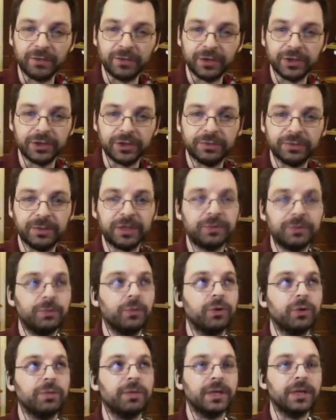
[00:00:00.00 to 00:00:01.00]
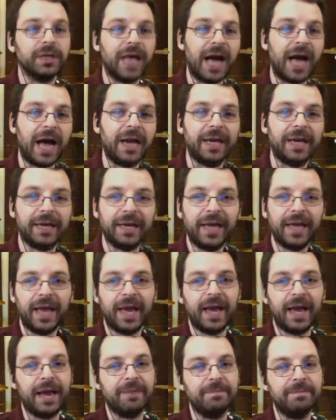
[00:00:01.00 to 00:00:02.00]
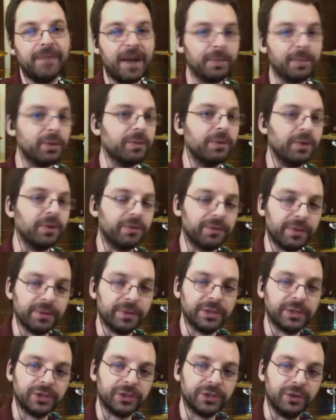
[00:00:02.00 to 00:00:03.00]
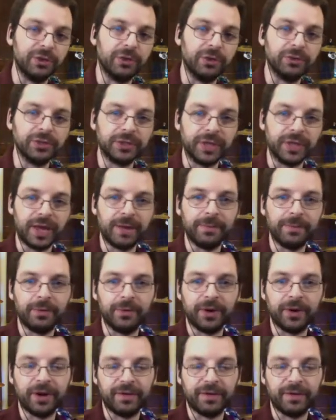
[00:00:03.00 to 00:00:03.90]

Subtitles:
which is much more melodic and memorable from a solo standpoint.